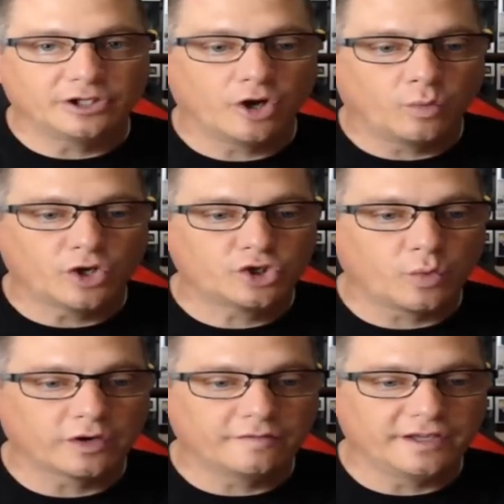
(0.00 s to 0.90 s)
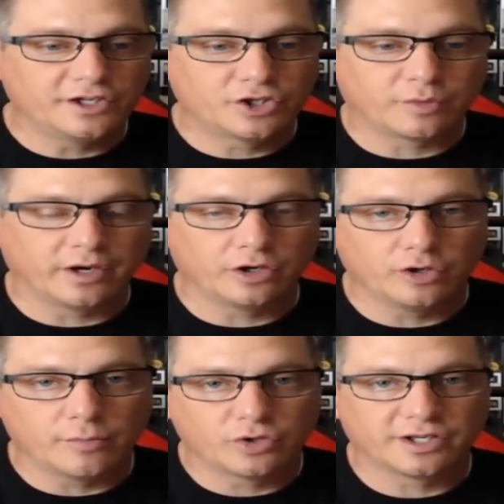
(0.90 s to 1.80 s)
which one of these three are you
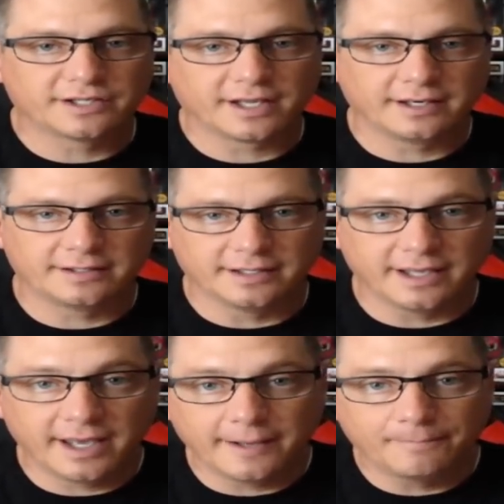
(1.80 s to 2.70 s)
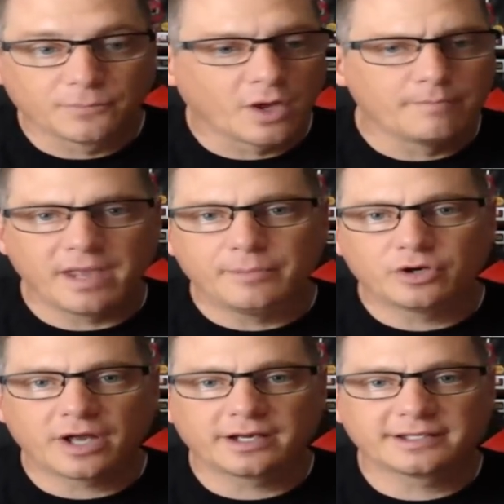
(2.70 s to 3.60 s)
most excited to get. Maybe you're
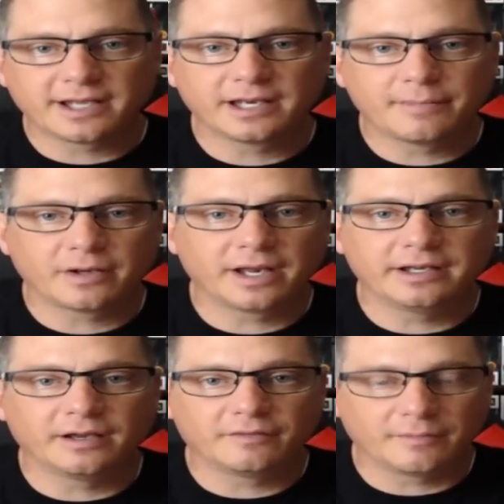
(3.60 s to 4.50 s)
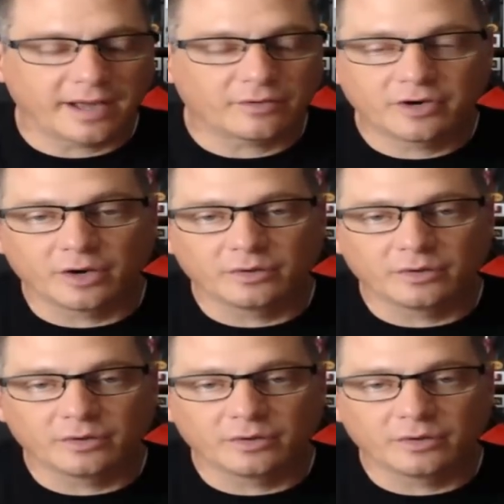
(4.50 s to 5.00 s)
not excited about any of them. I don't know.